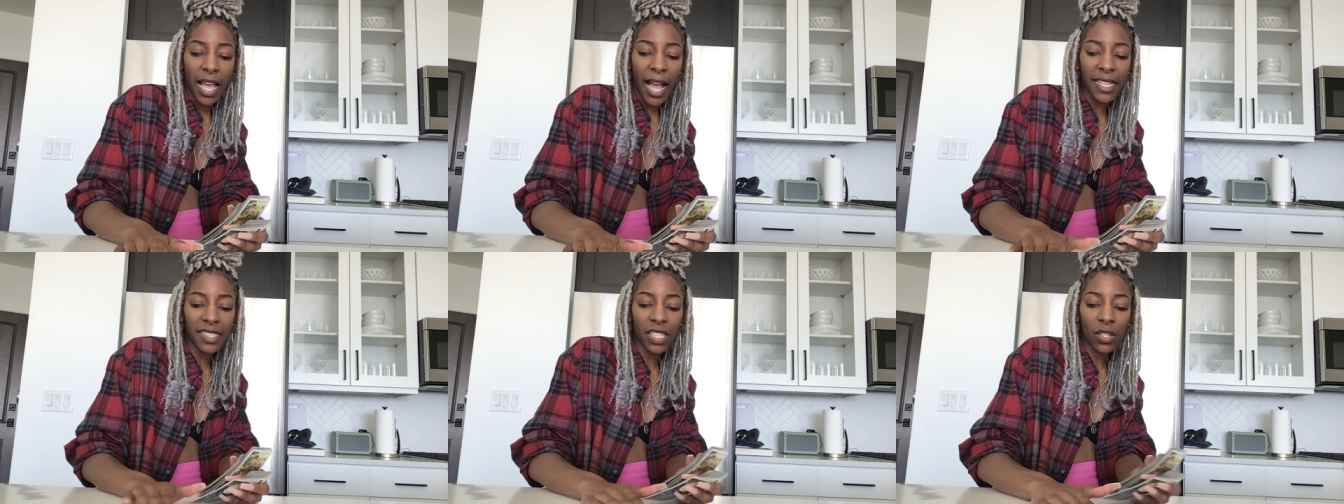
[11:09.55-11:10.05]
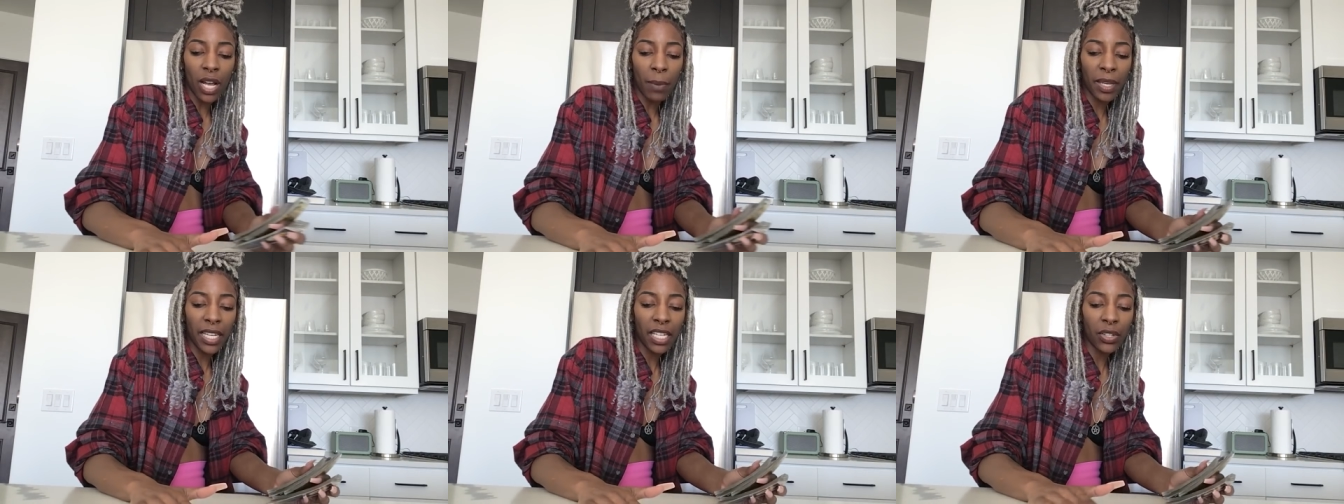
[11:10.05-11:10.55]
I see you,
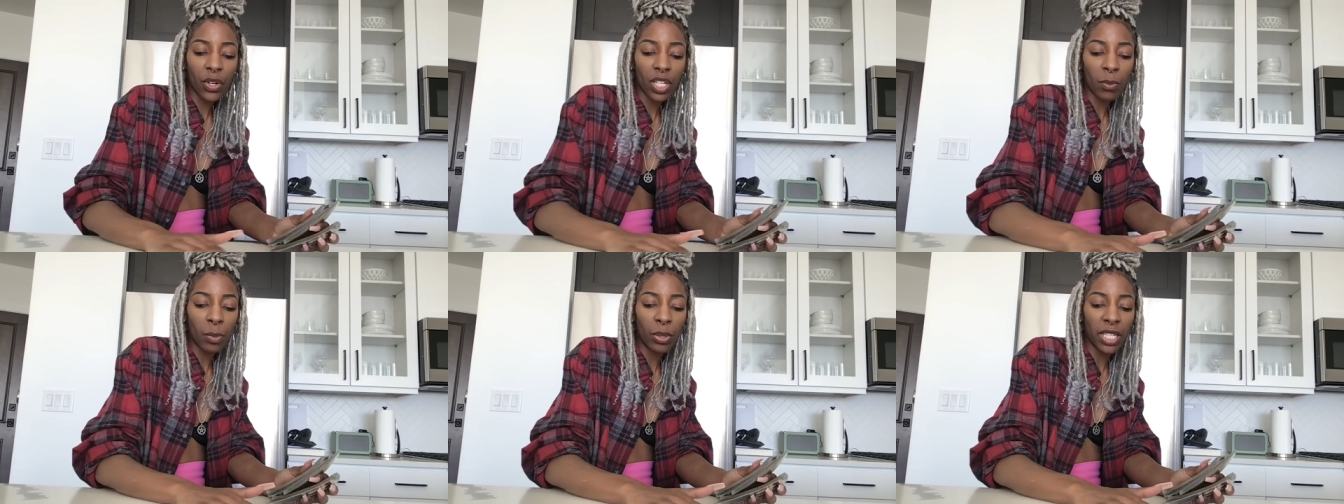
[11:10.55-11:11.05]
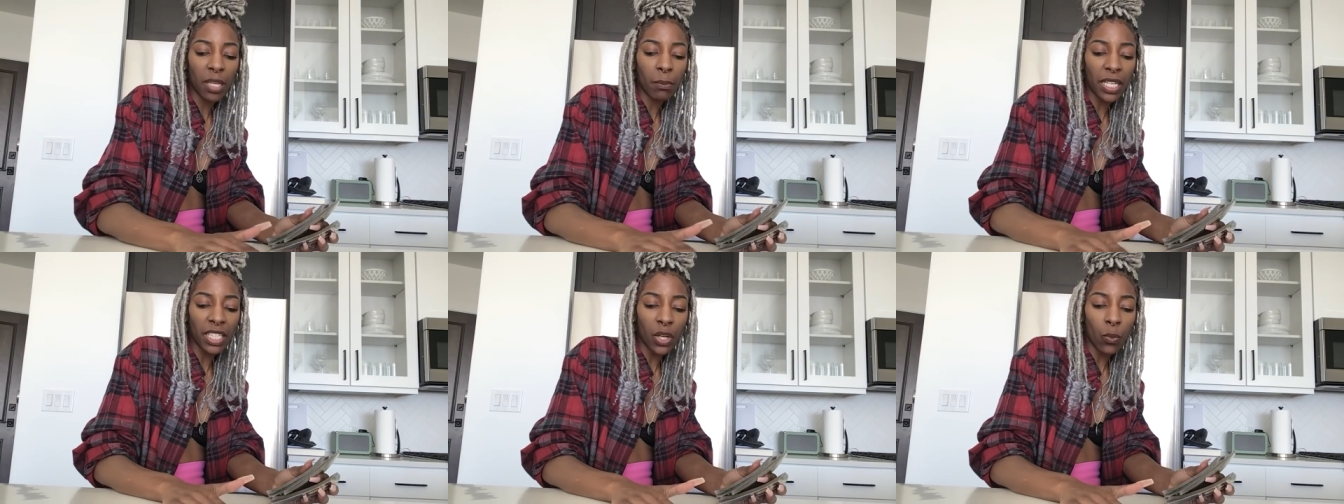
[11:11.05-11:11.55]
I'm getting you're going to be putting
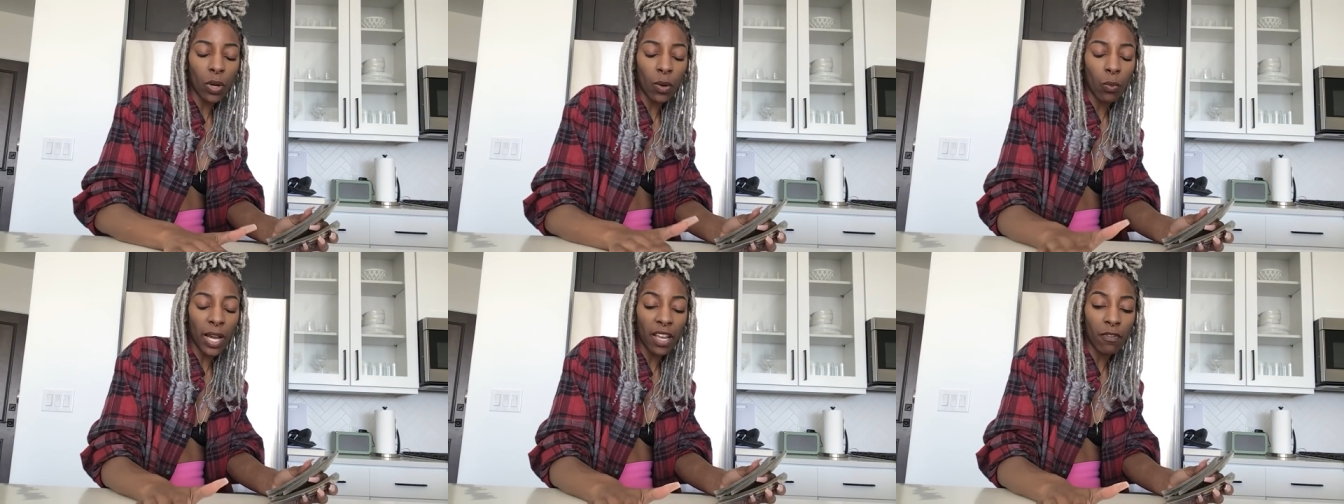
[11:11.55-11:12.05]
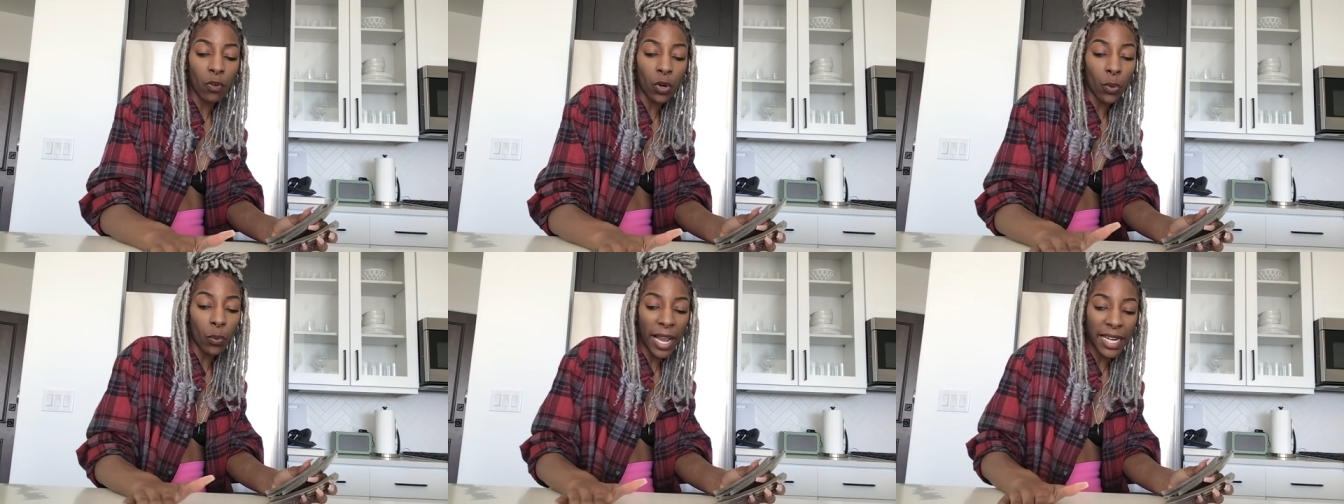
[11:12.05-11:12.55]
money away
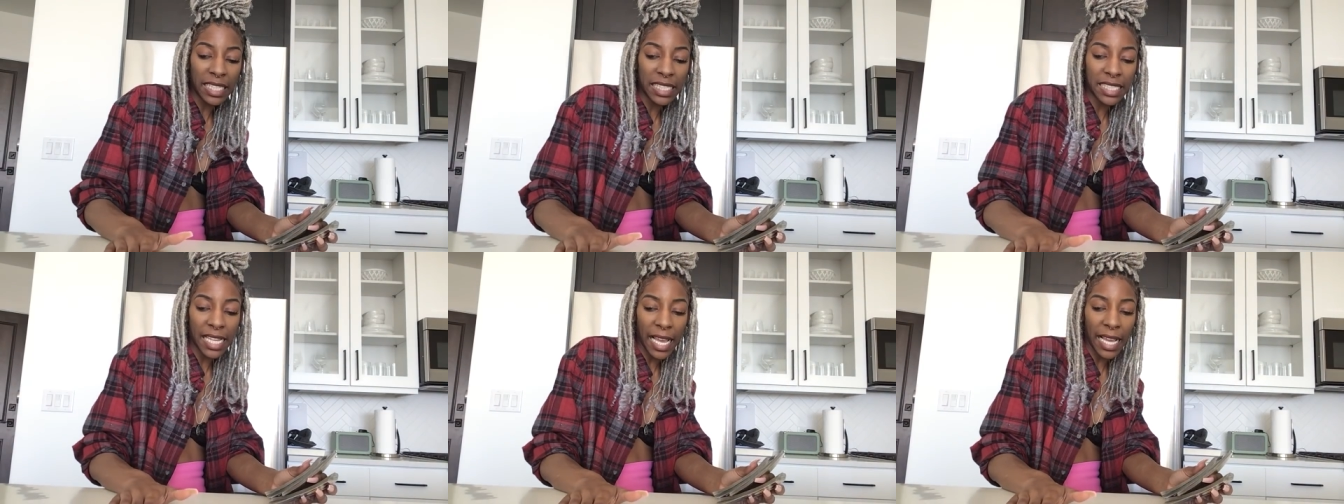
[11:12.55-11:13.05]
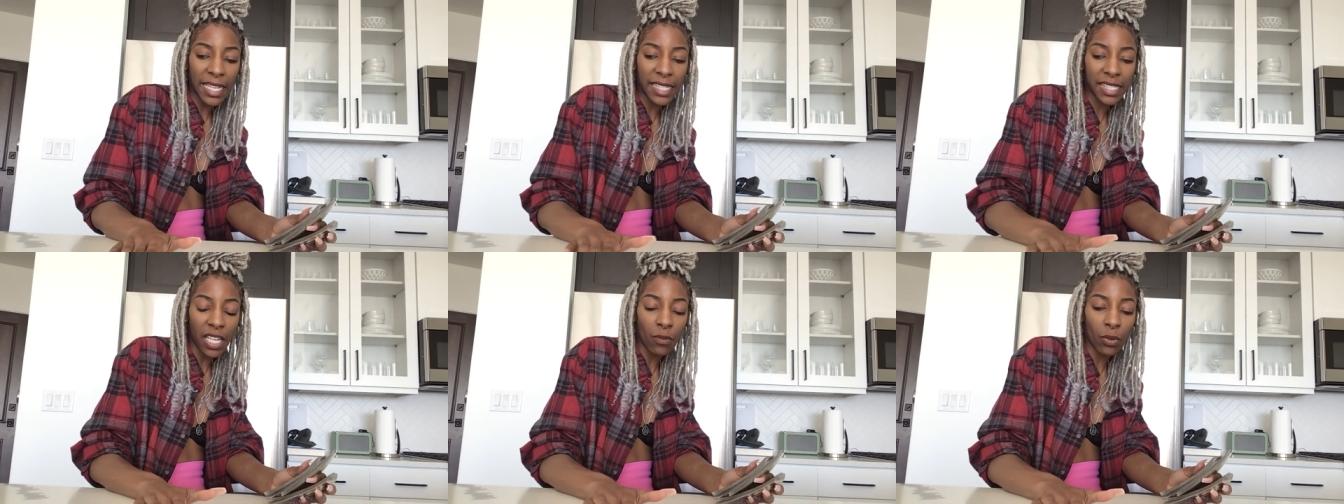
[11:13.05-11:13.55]
for a rainy day,
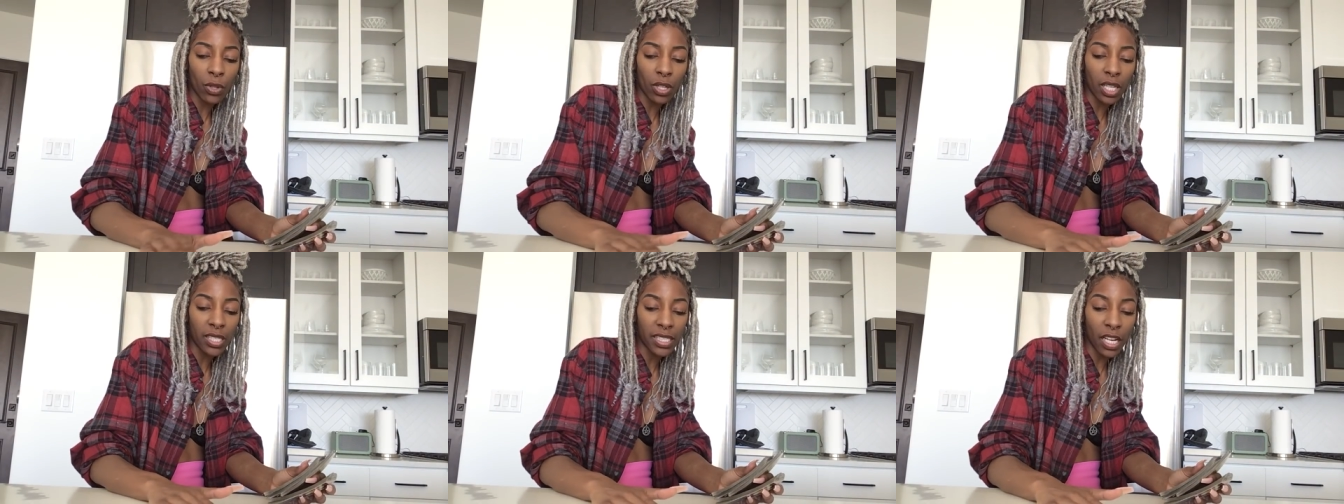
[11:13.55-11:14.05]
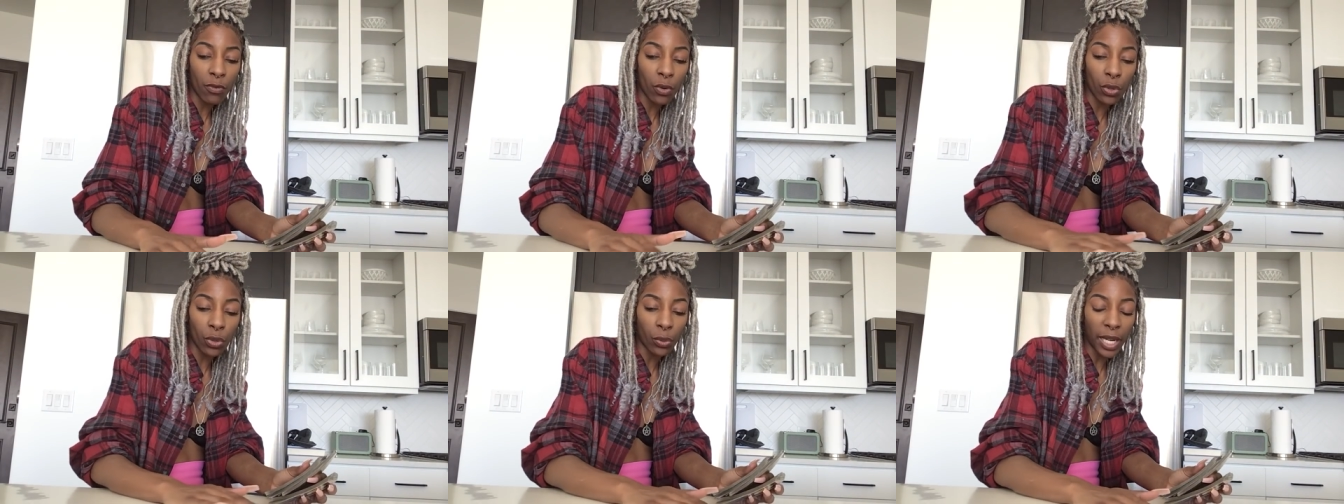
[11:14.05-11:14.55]
several, uh,
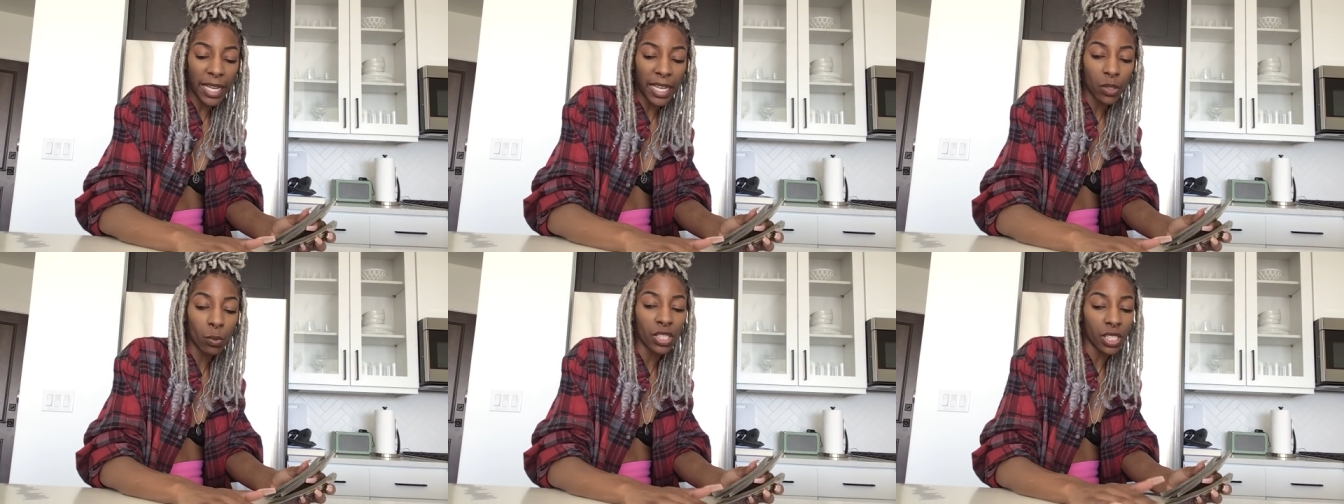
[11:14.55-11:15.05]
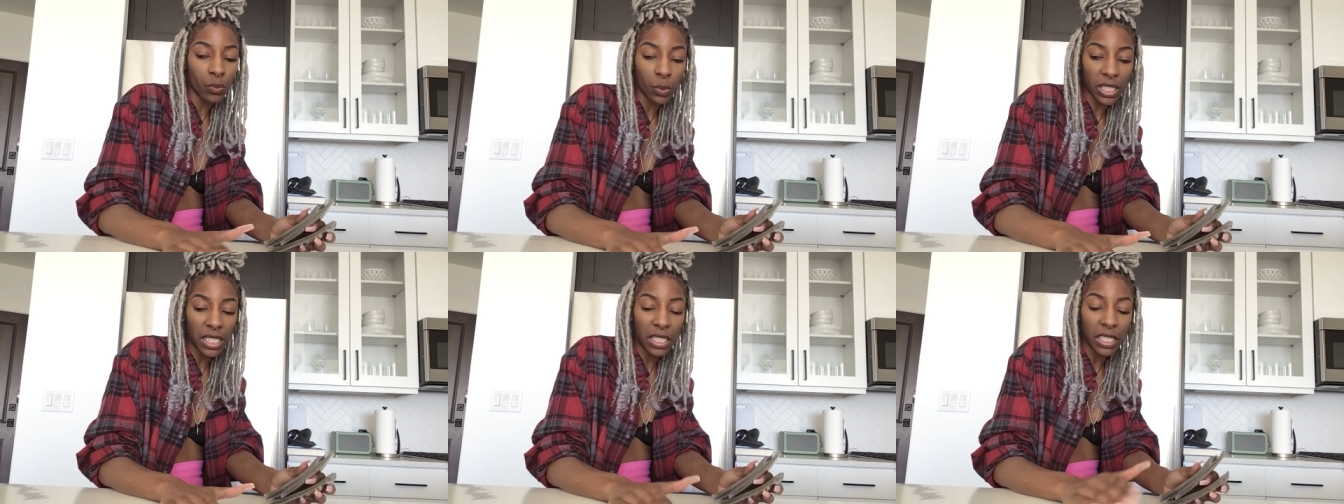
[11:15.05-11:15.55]
several grand, which is
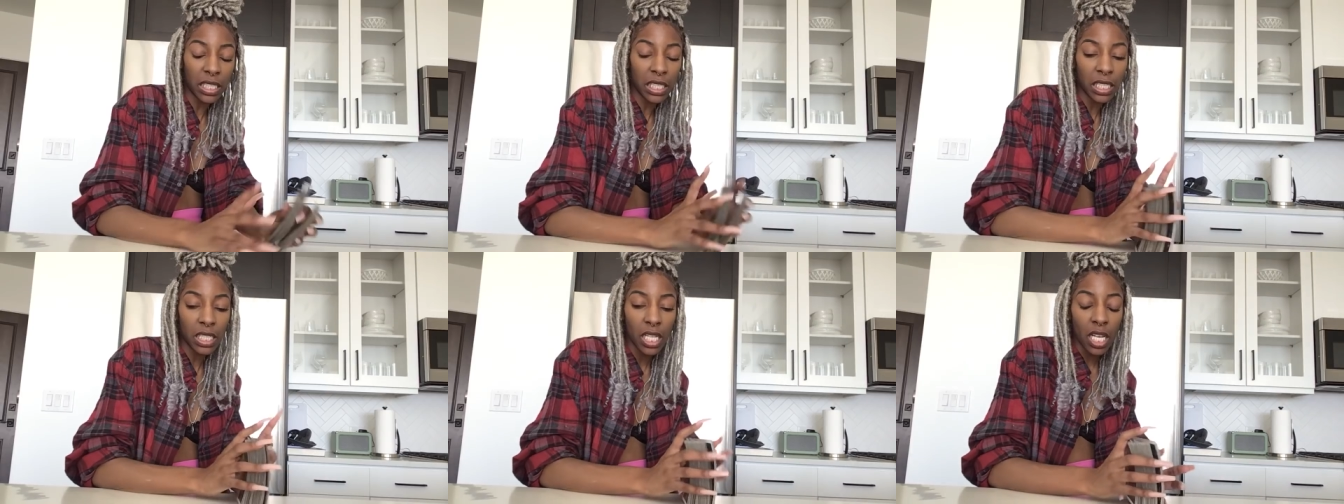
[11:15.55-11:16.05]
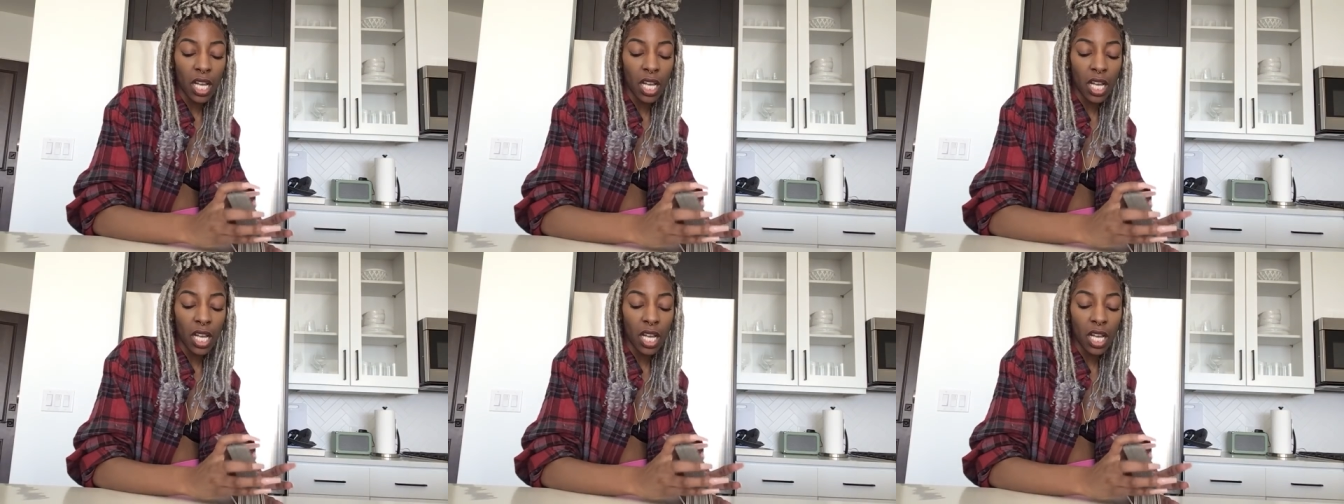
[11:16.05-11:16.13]
really good.